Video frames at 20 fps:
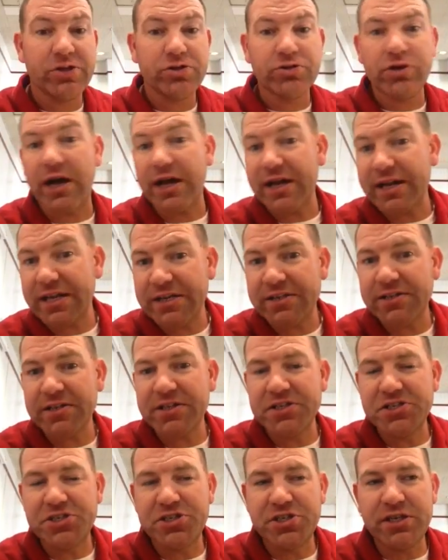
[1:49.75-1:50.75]
try to get to
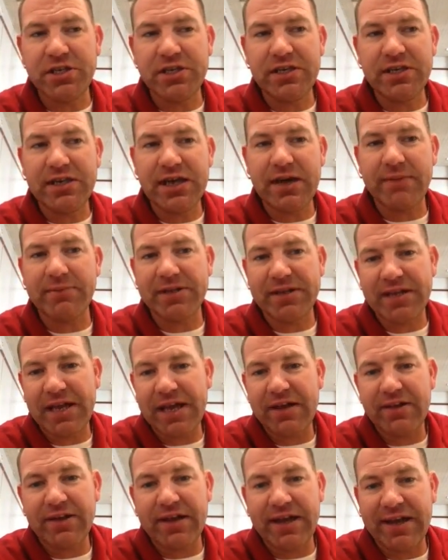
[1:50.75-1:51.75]
the G. I mean,
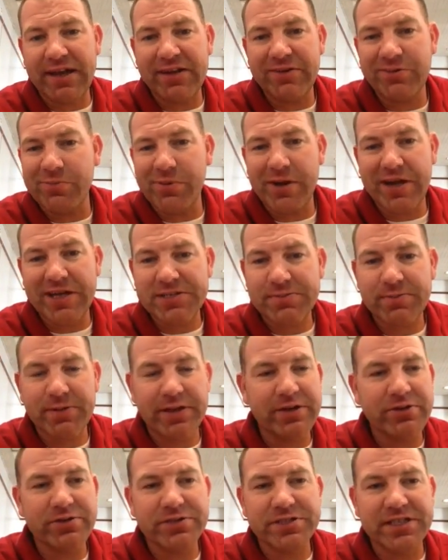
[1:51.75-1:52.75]
how do brass
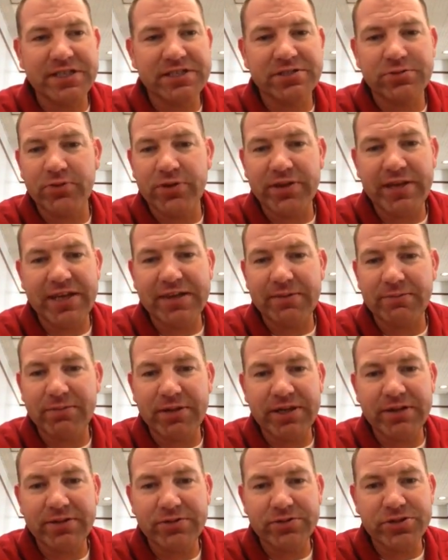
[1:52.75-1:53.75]
players get to where they can
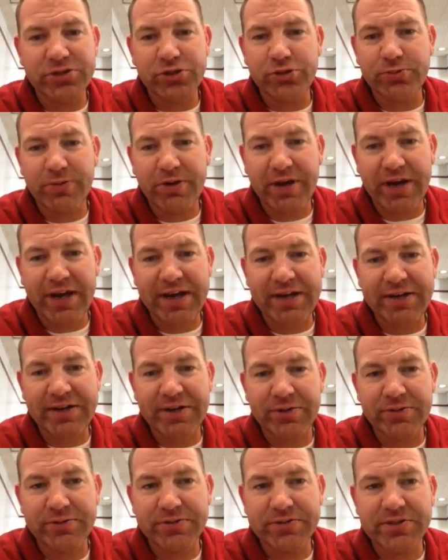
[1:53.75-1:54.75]
play those super high
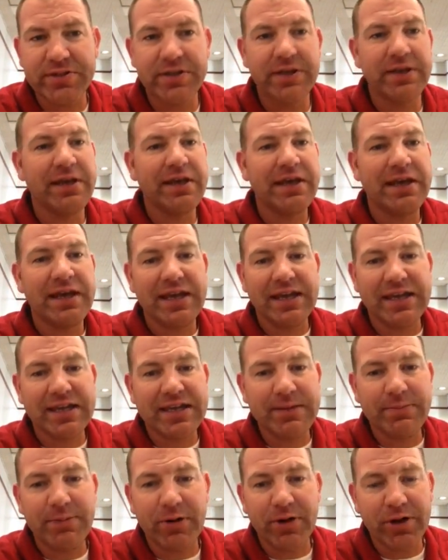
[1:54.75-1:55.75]
notes and
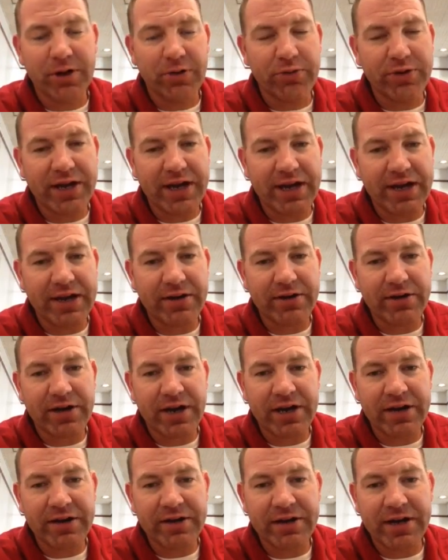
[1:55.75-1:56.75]
keep on going higher and
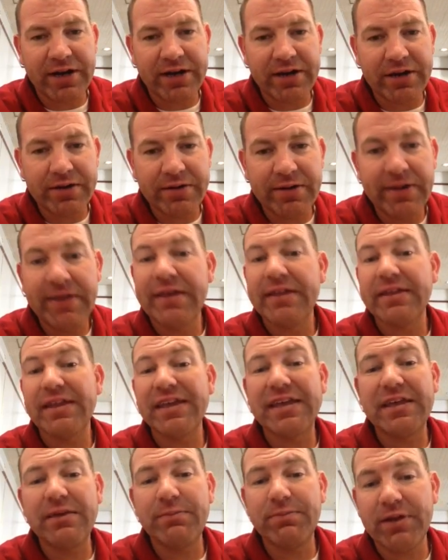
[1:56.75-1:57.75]
higher and higher?
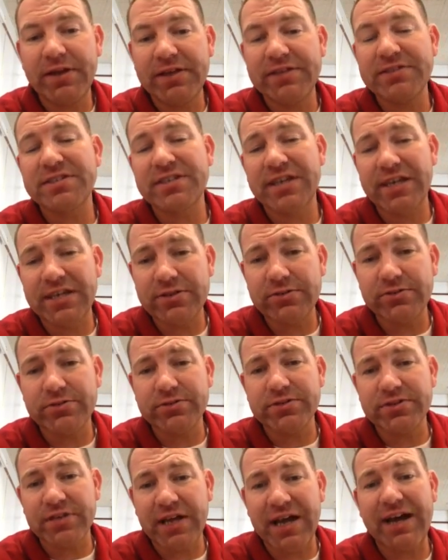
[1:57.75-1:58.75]
They keep playing
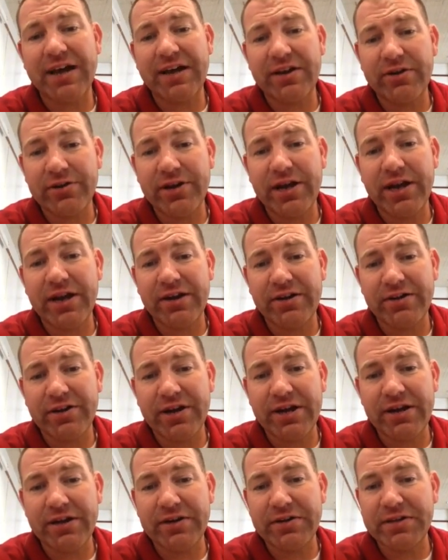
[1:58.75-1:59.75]
scales higher and higher and
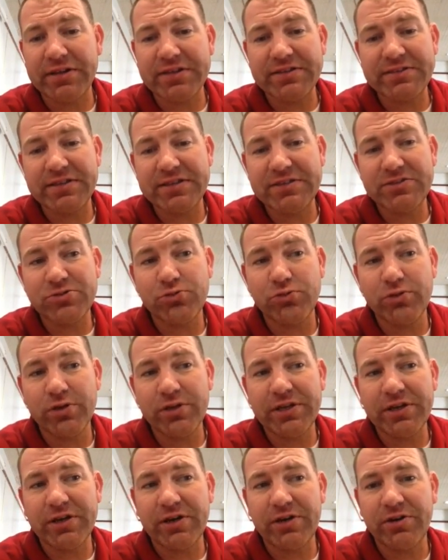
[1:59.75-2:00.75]
higher. That's
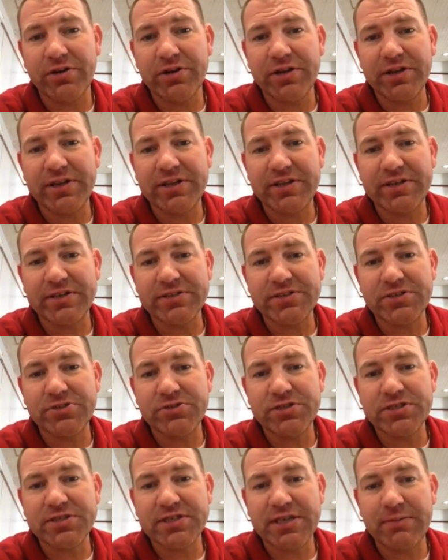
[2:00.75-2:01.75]
really all it is. You
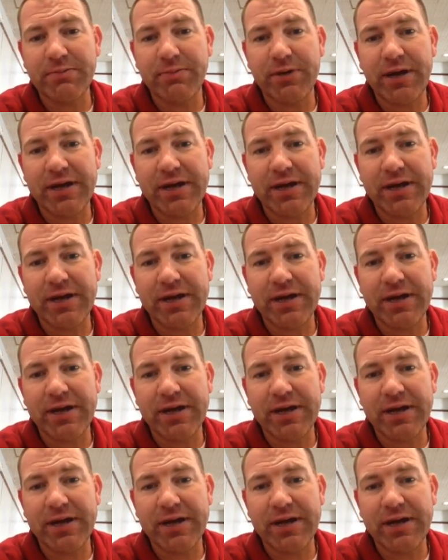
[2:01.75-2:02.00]
just keep